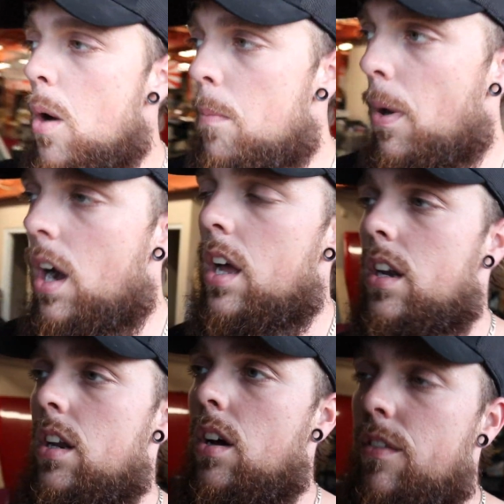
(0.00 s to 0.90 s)
but
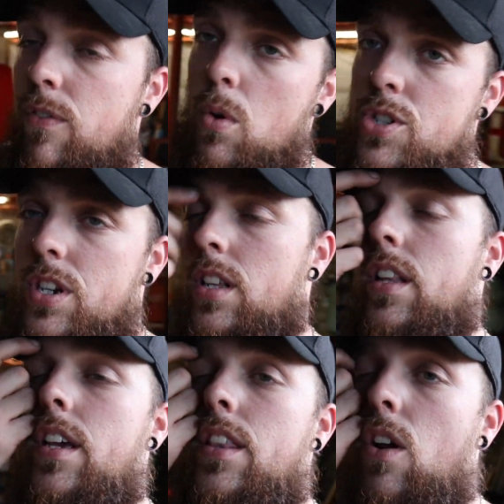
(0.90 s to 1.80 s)

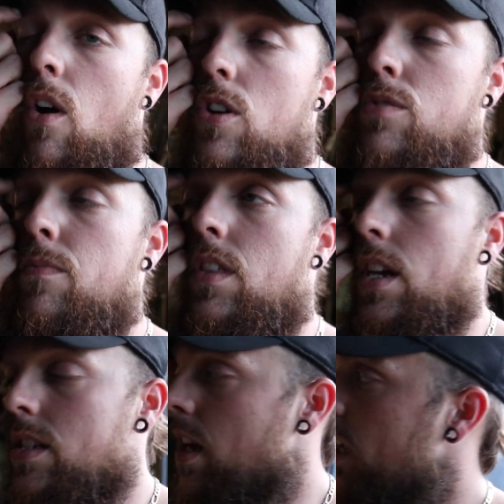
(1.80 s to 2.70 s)
unfortunately there are some
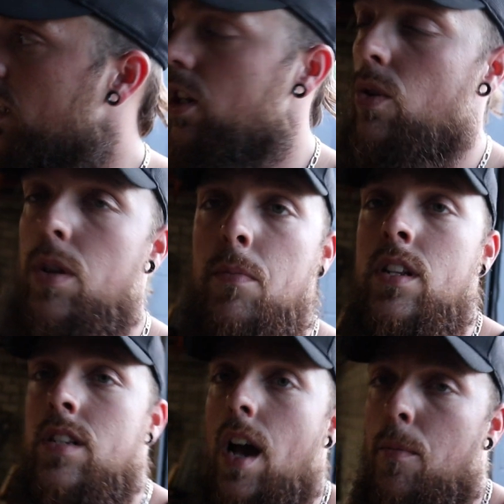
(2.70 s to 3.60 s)
things that I need to do in the
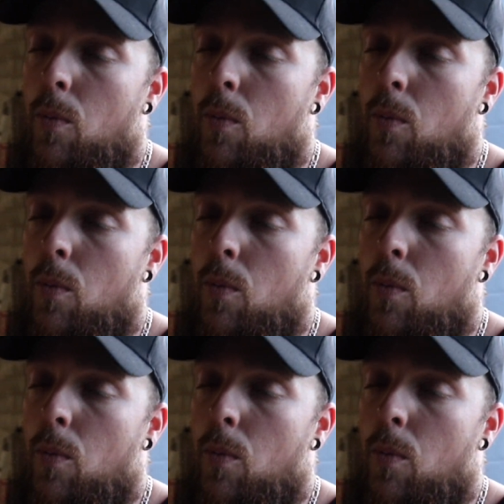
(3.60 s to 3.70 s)
meantime,